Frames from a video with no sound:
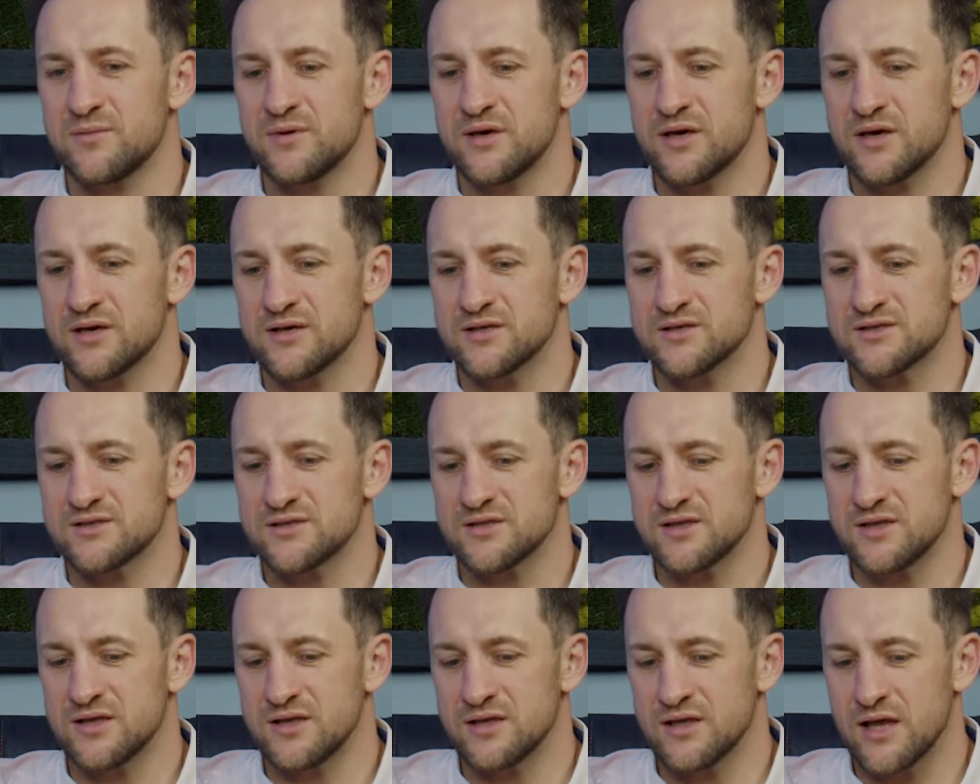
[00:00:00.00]
because
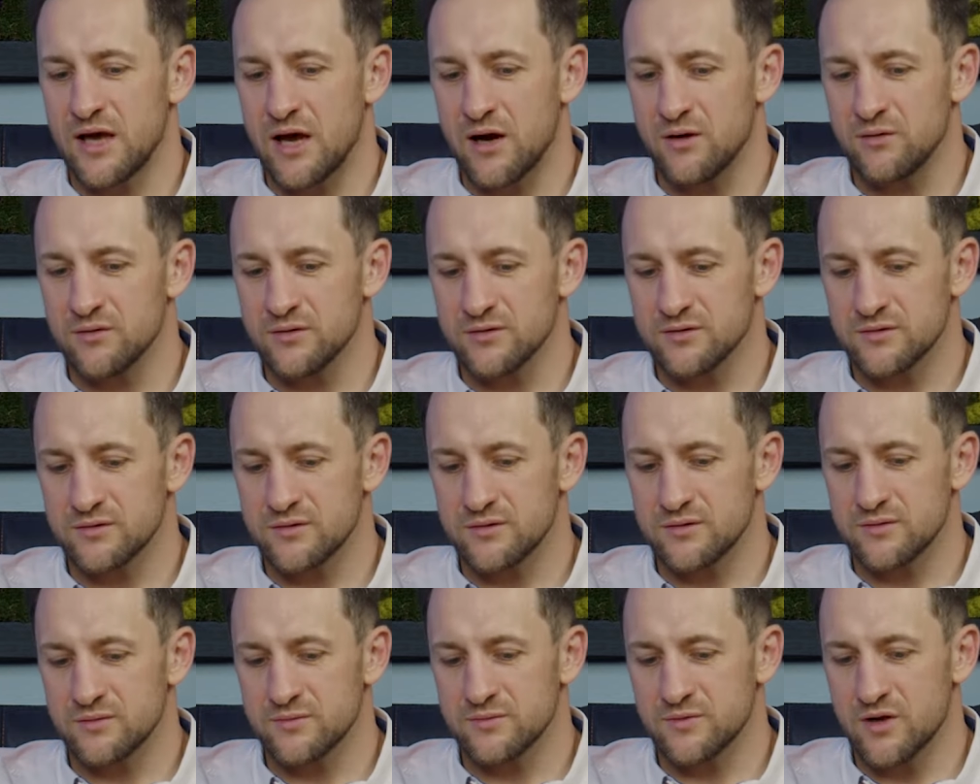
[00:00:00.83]
in our
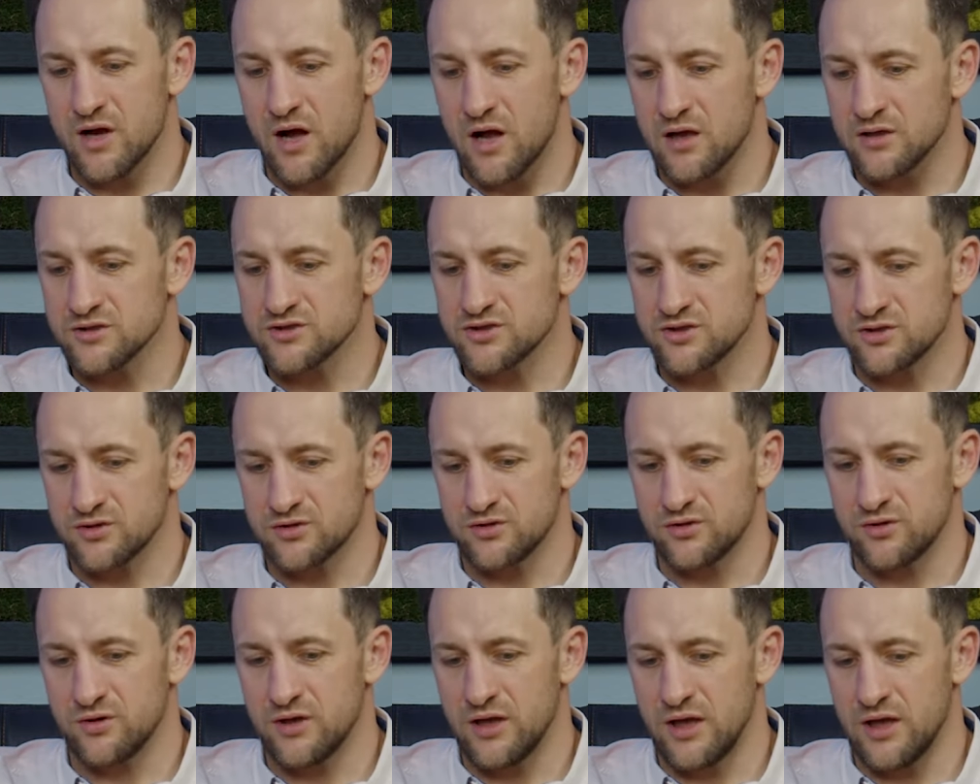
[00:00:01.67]
culture
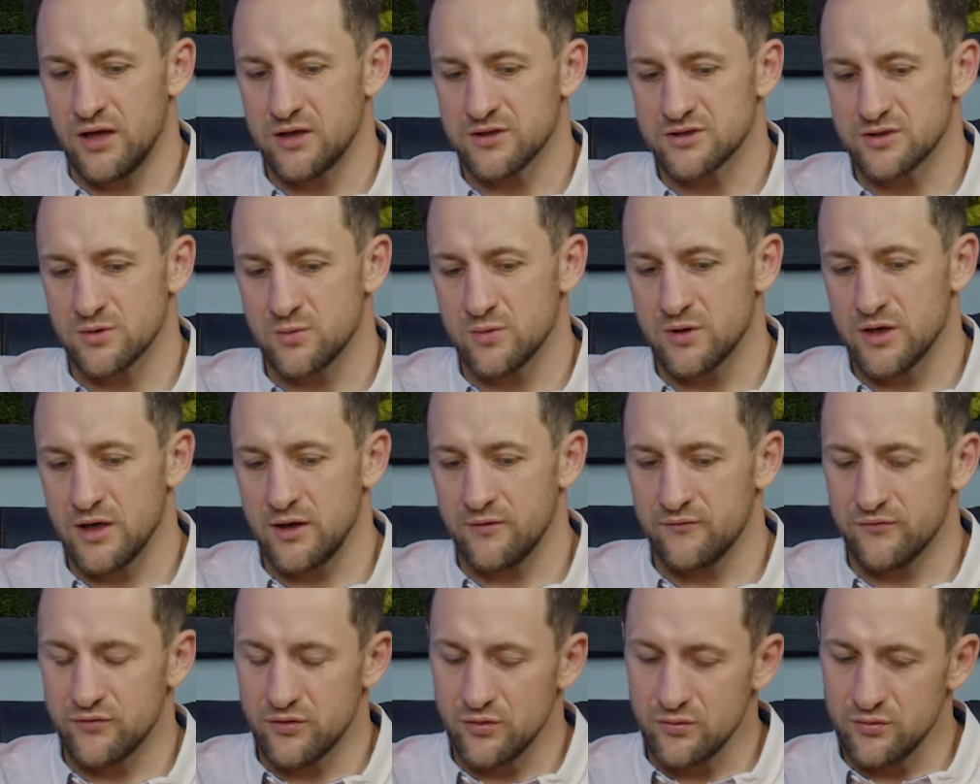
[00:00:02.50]
today, so we
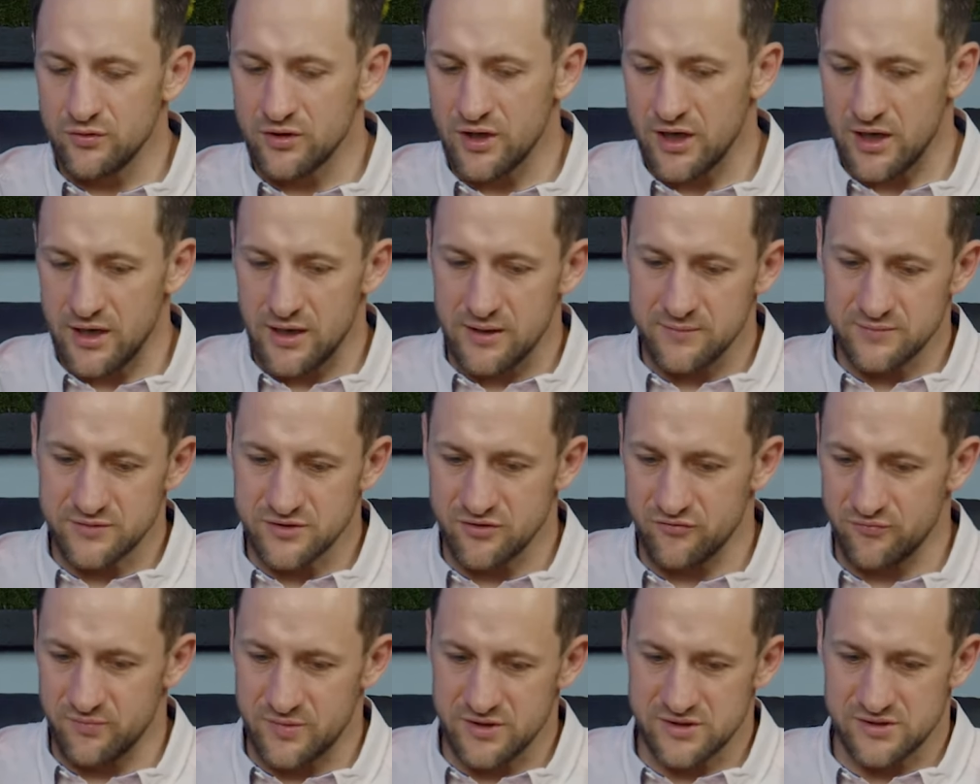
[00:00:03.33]
have two types
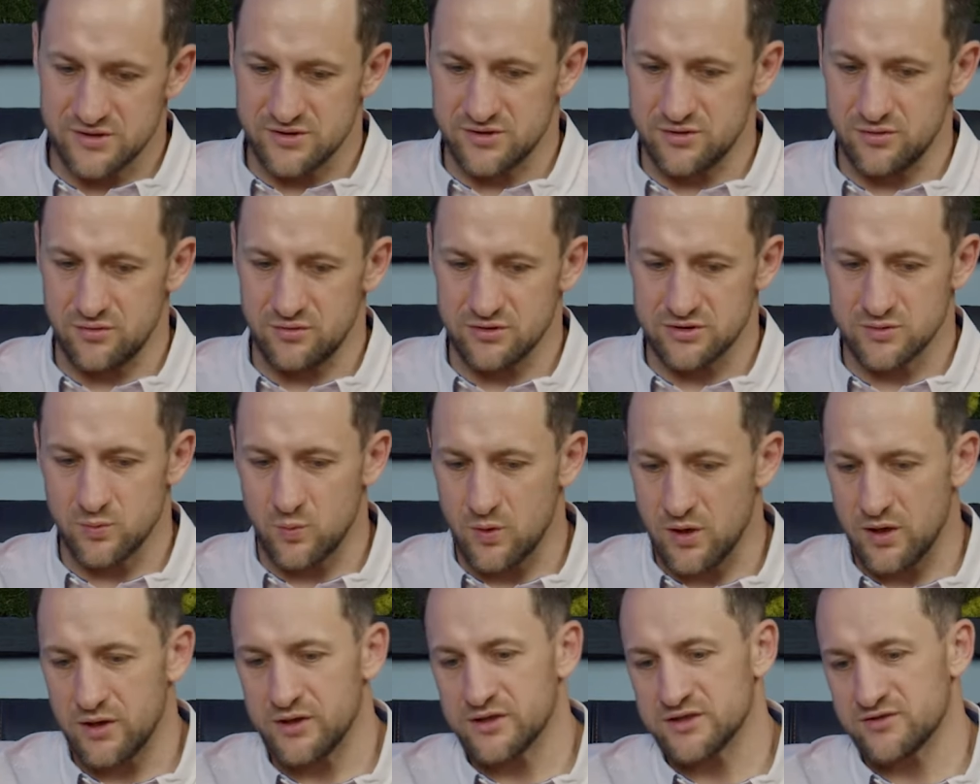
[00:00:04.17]
of business owners.
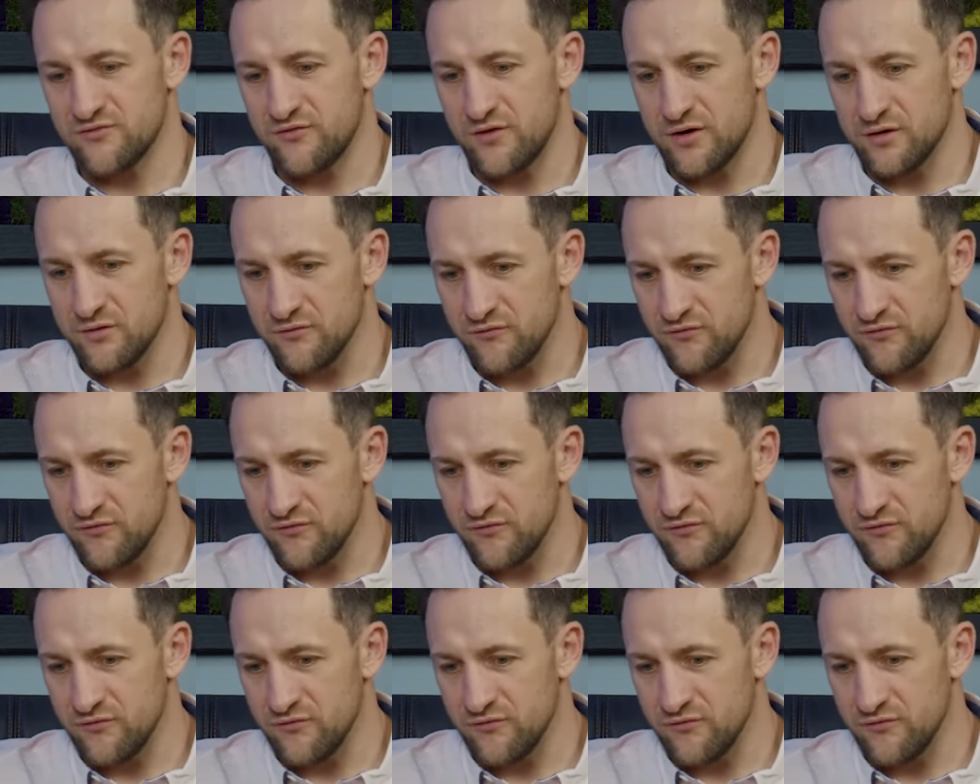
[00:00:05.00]
One is very